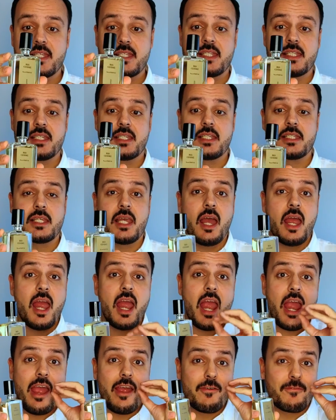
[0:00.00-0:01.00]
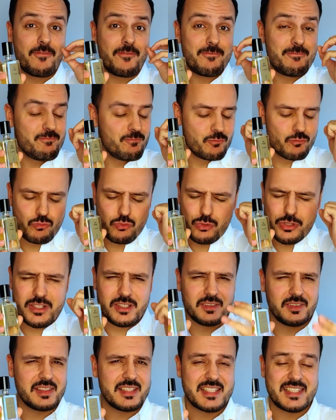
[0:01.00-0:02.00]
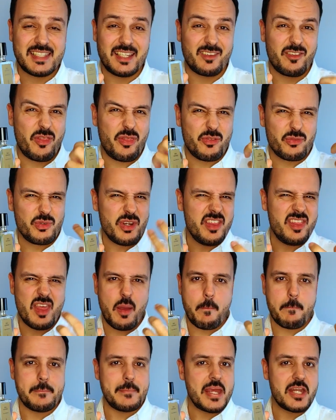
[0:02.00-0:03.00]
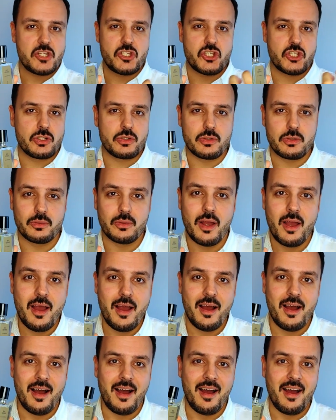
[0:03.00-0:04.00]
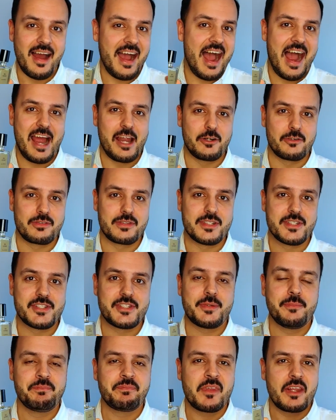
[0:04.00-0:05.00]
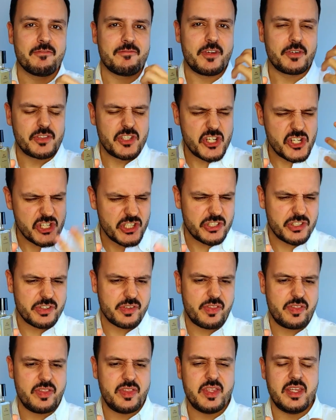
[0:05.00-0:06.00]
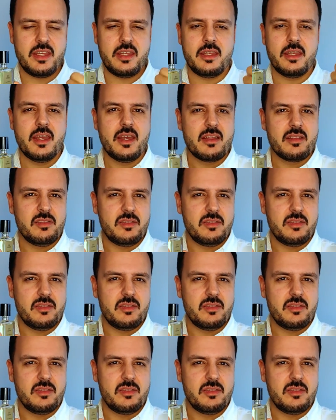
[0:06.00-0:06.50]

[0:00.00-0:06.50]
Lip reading: This is a realistic three-dimensional iris, very earthy,